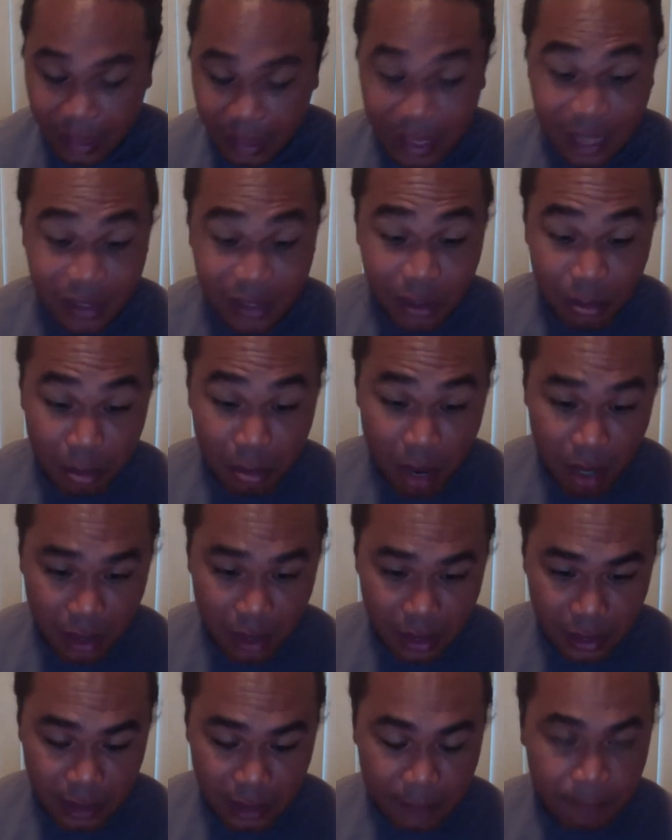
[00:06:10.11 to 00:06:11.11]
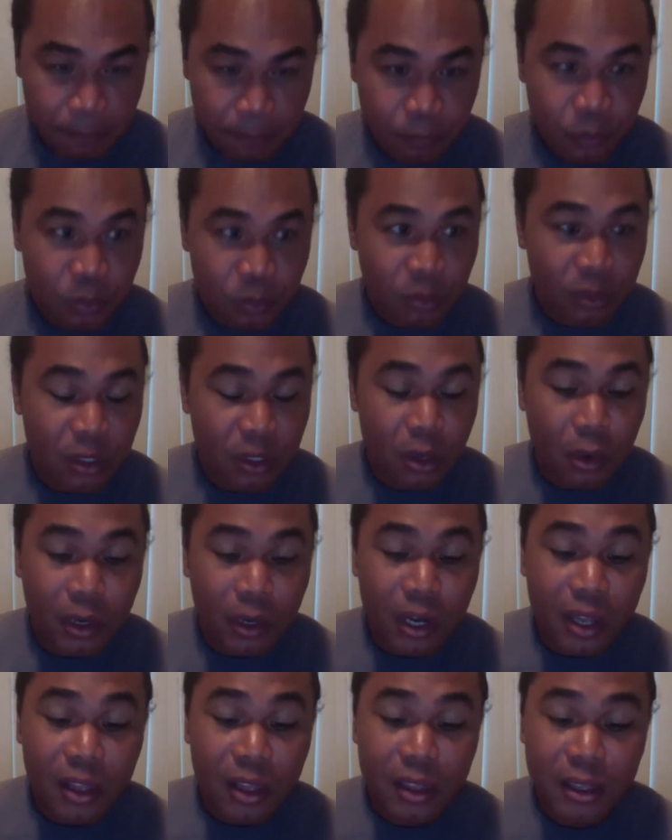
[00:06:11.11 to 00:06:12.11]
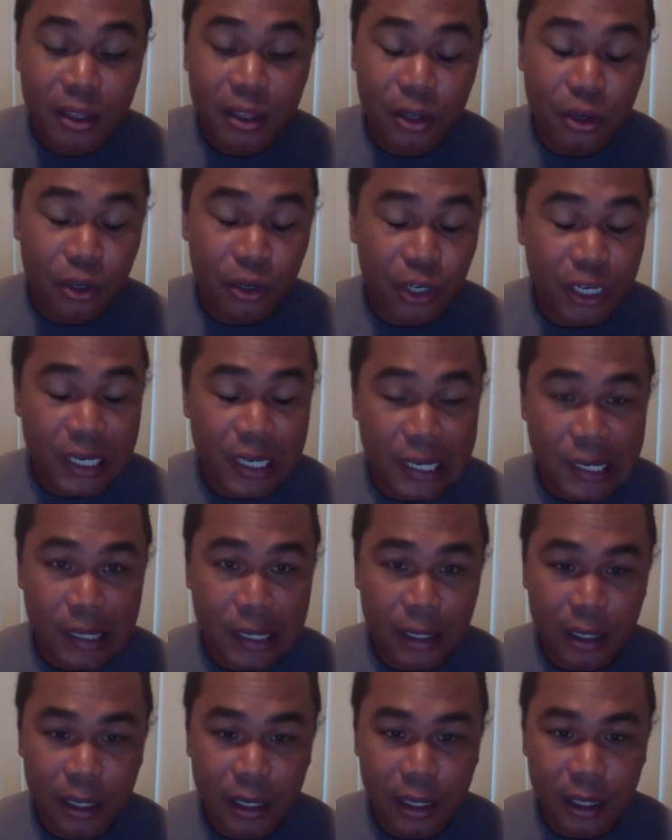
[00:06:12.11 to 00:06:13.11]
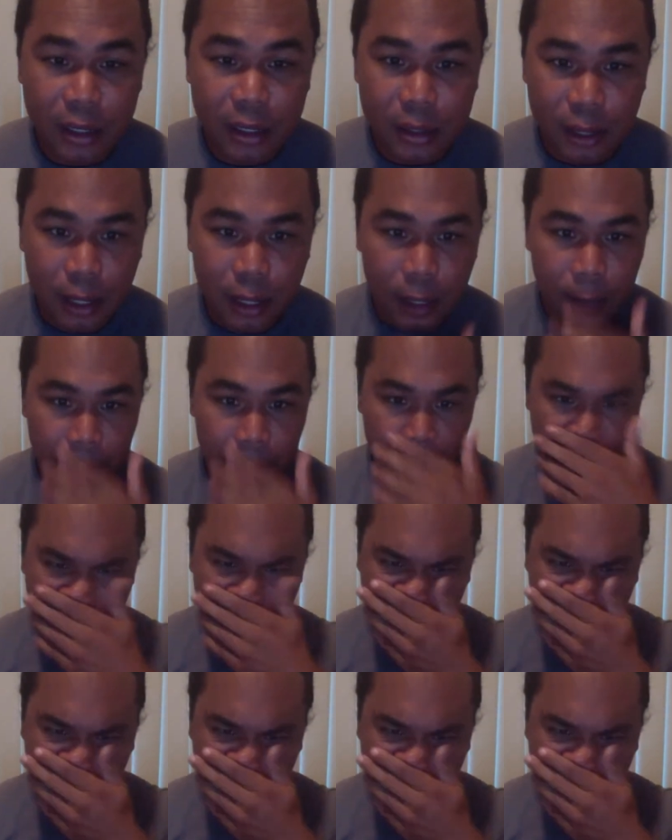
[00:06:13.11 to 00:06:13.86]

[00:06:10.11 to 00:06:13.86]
That's a must. Now, another thing you're going to need is a